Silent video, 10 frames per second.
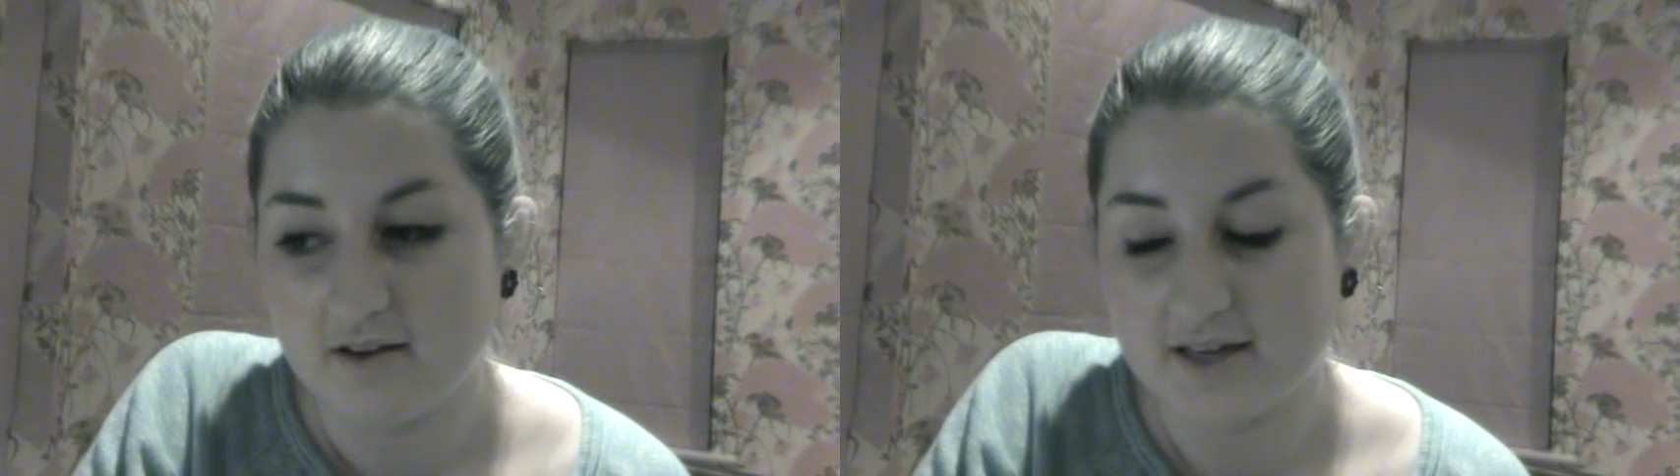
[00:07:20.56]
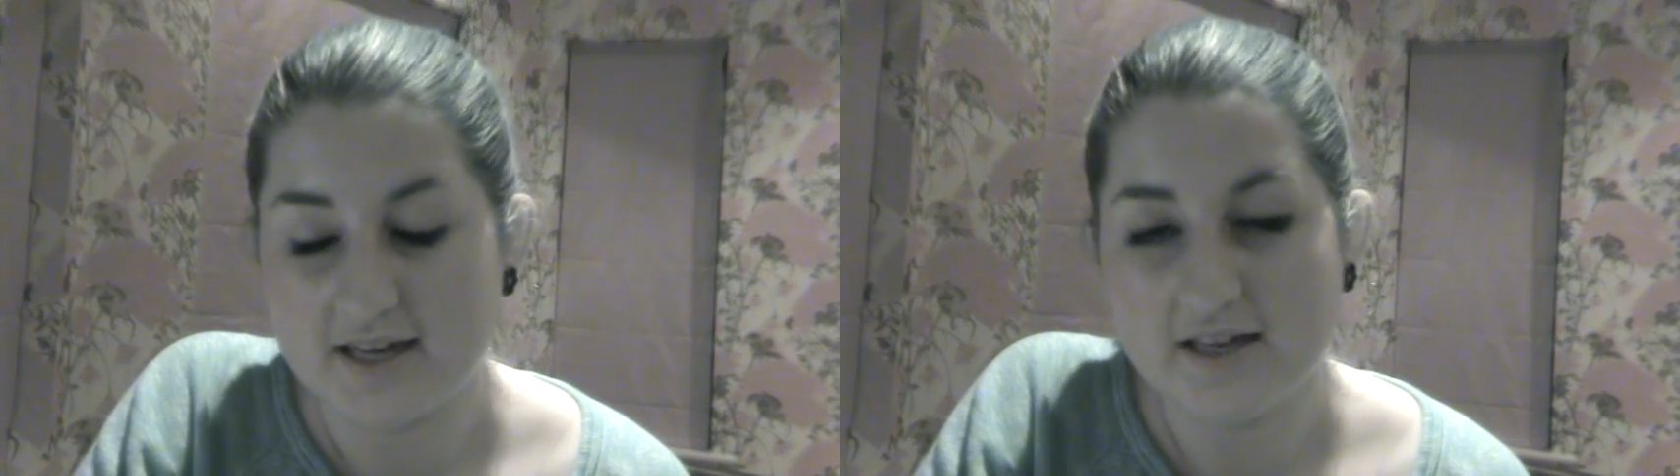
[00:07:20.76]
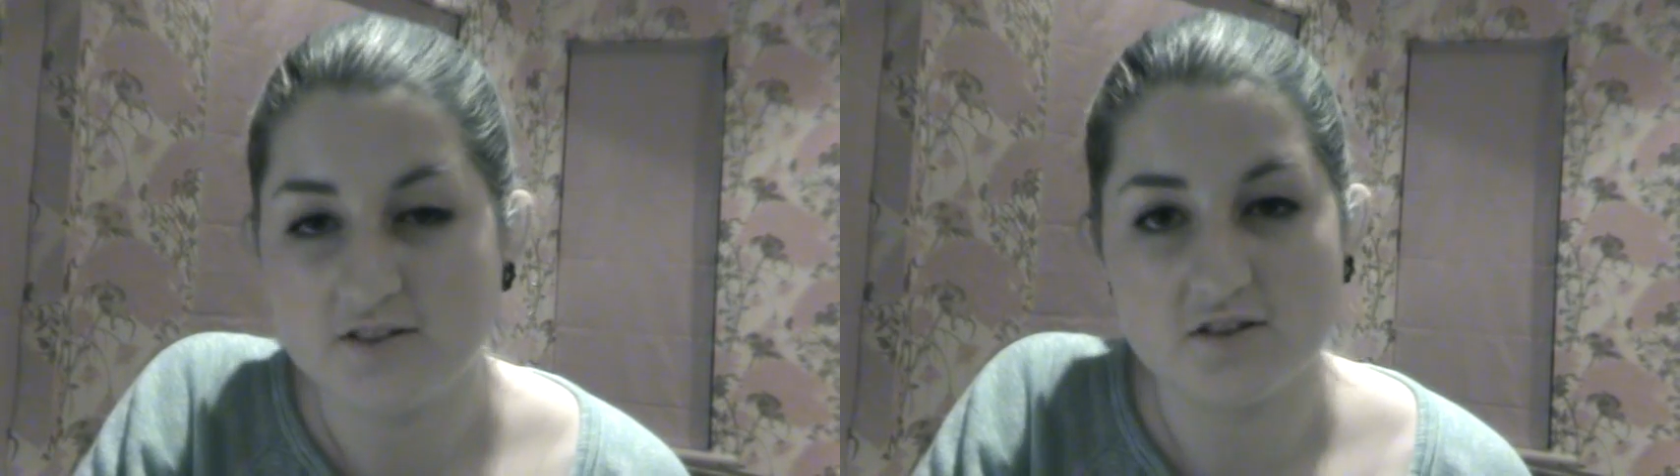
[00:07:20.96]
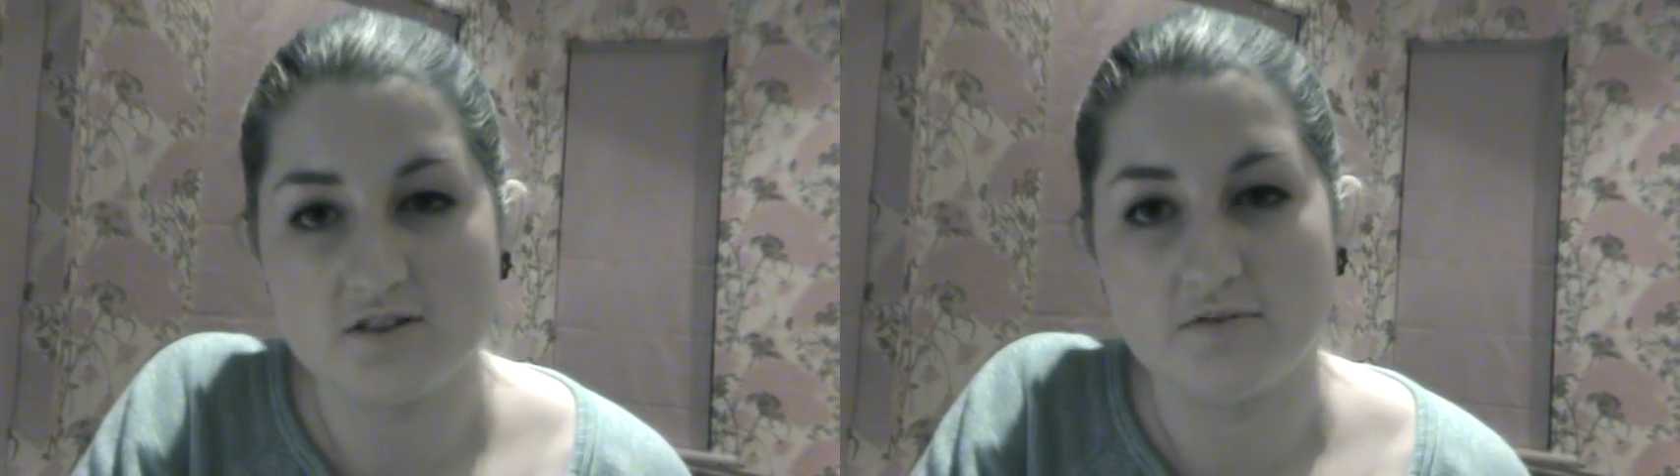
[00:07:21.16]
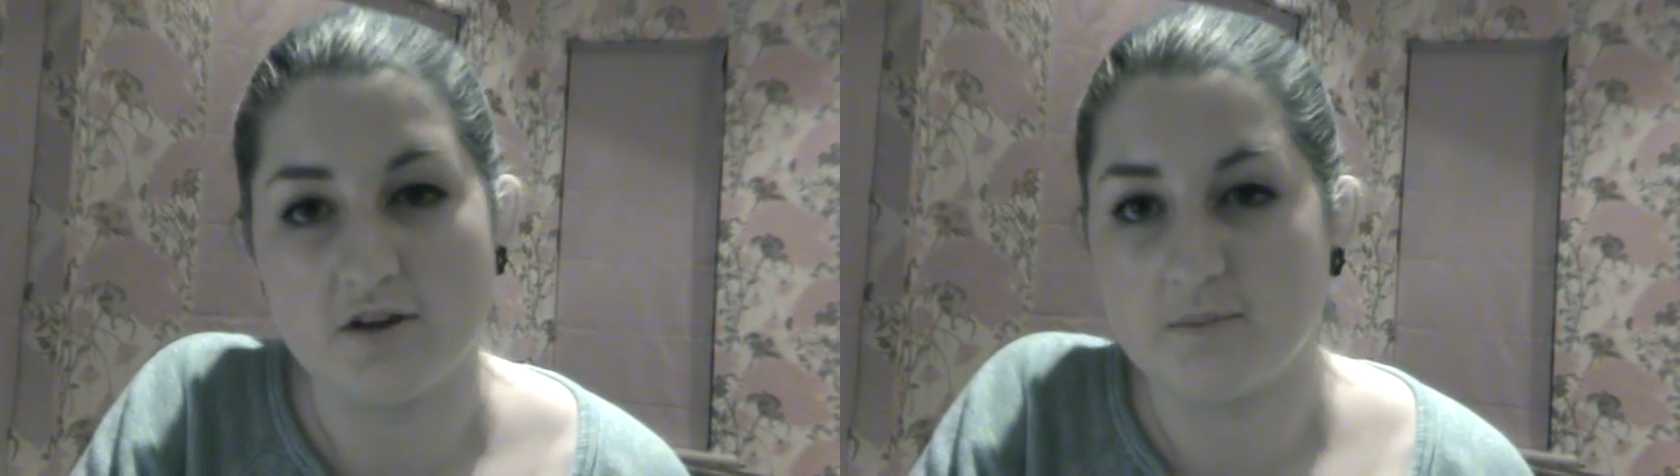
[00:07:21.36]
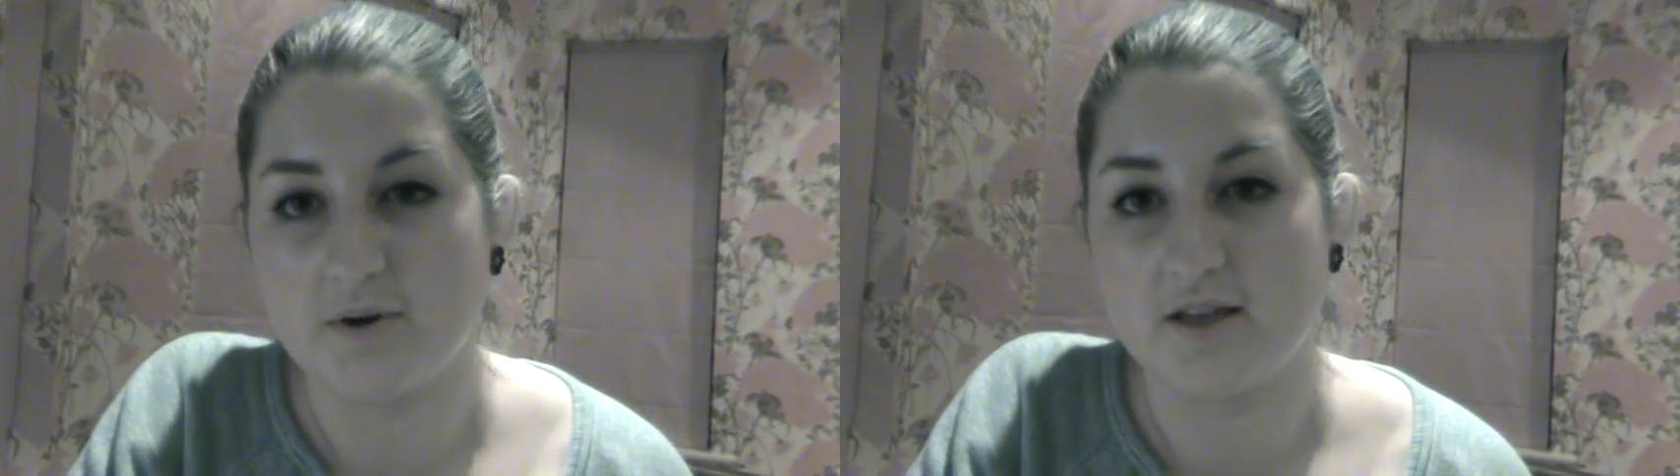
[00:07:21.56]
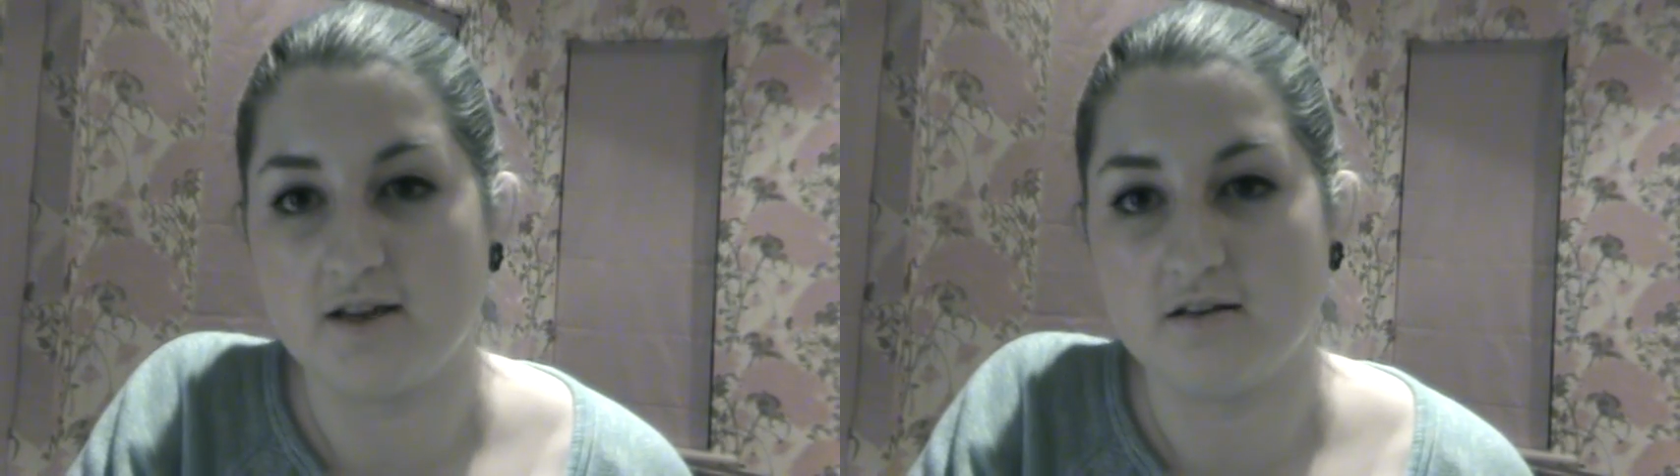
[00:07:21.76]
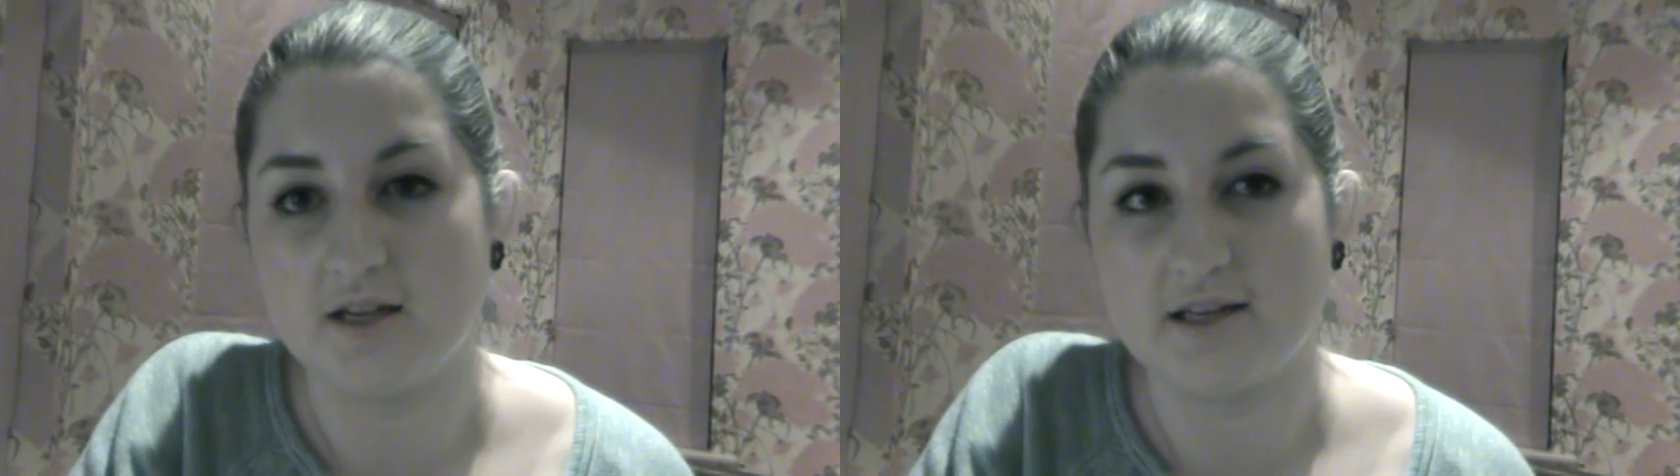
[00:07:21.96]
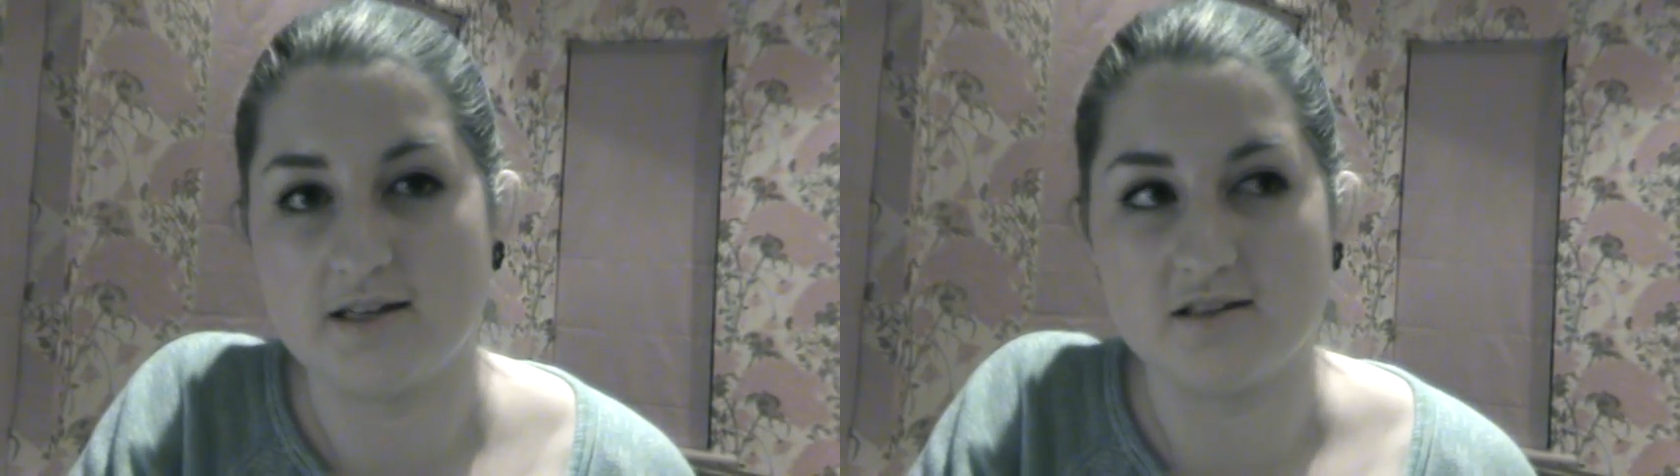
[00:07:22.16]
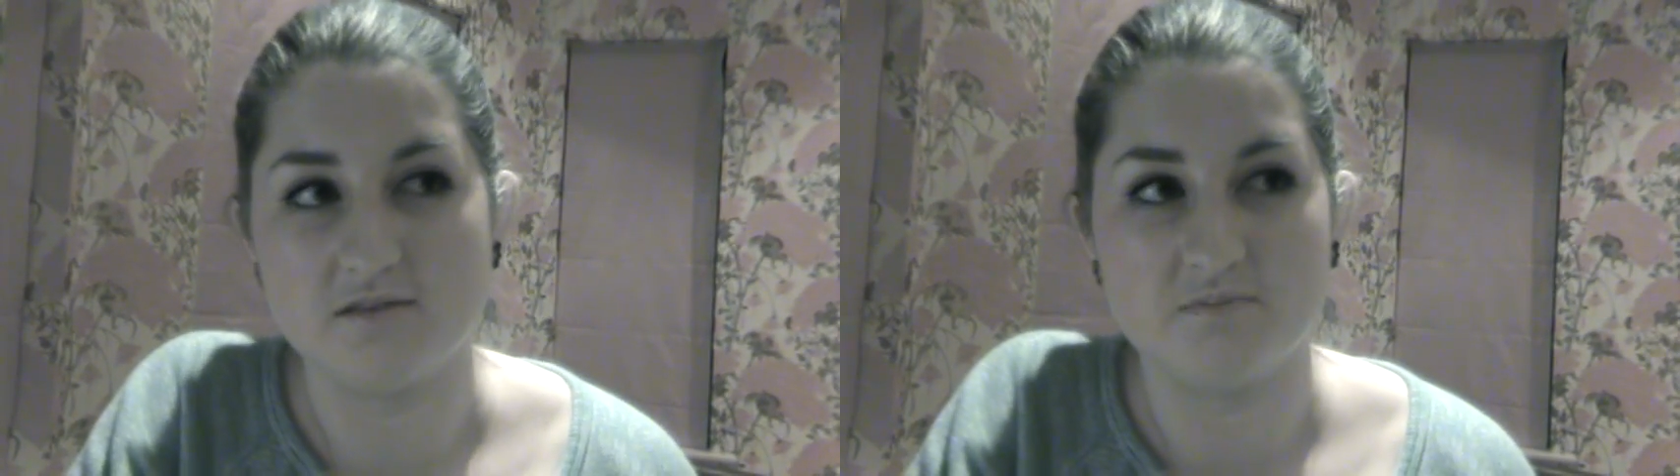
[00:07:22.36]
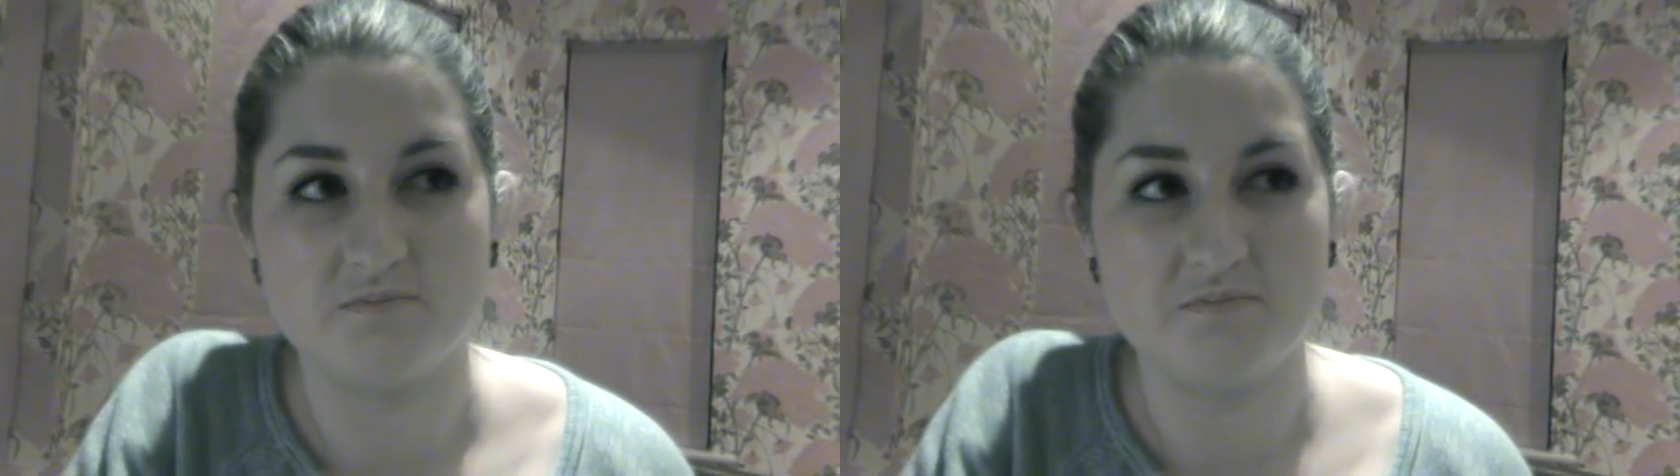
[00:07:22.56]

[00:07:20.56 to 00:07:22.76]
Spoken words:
I can't justify buying like a little